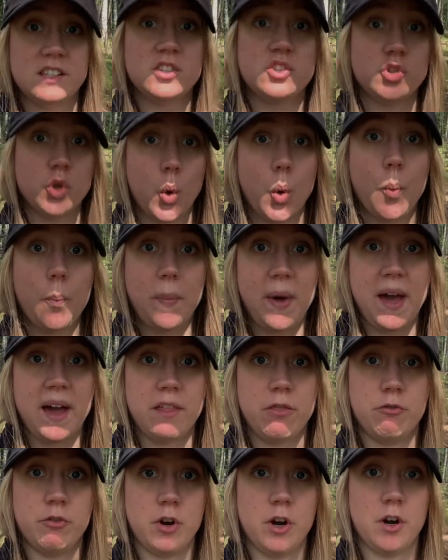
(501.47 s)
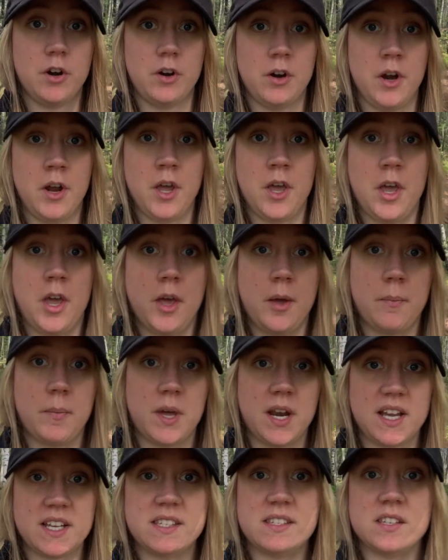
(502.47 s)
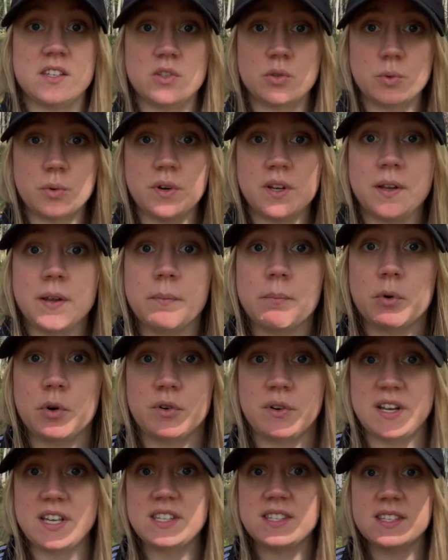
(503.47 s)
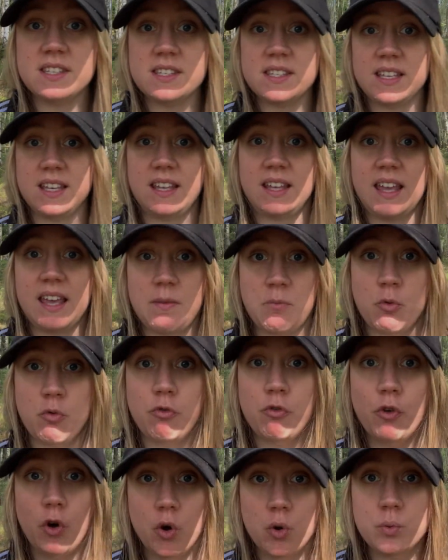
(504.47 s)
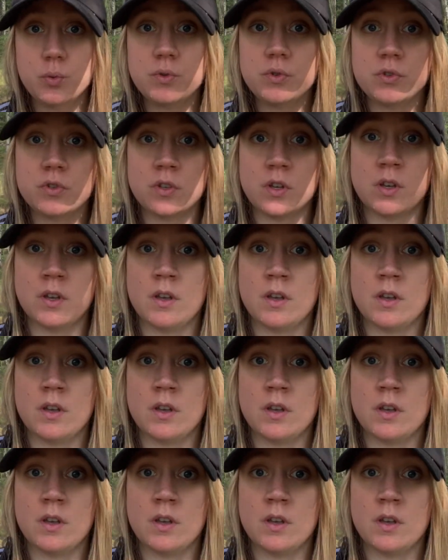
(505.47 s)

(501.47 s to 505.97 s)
so bad for her. But as the story progresses in Game of Thrones,